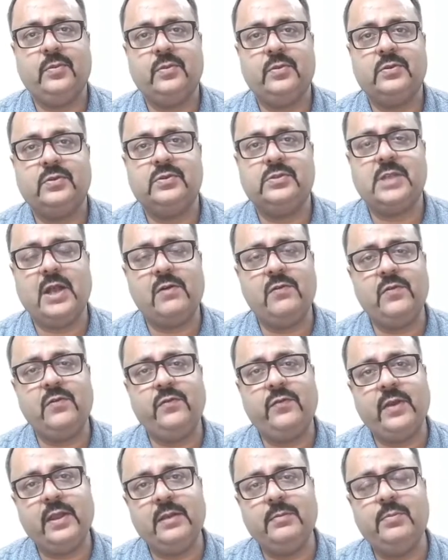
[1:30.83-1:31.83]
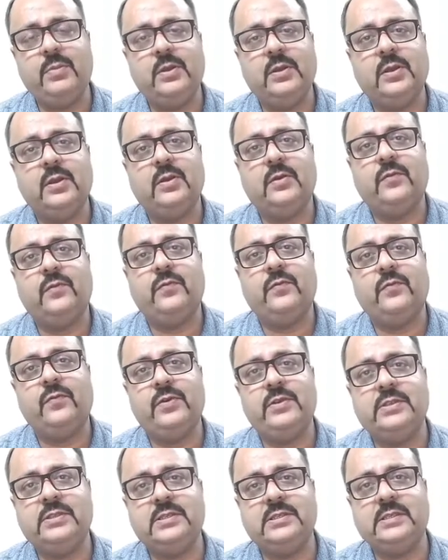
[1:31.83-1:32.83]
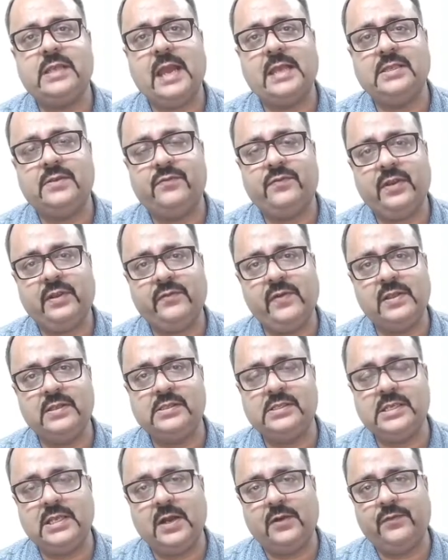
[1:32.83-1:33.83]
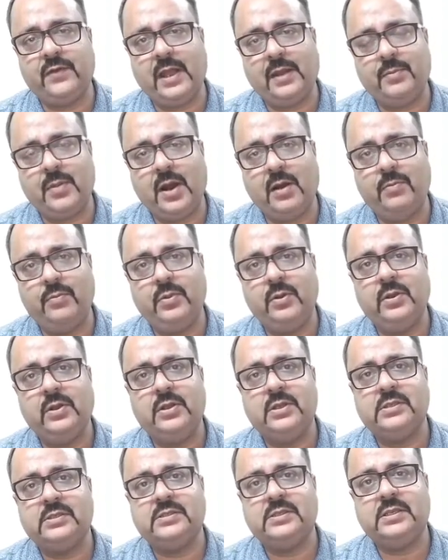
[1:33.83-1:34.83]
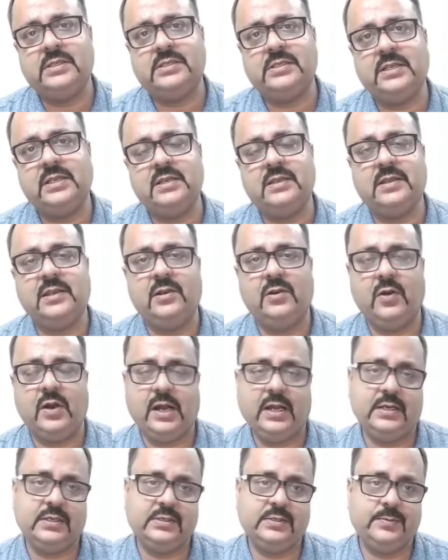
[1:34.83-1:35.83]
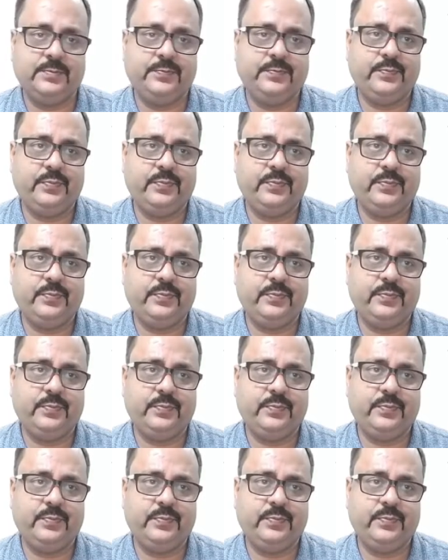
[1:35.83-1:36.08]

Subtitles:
sound wave which has a frequency of above 16 kilohertz.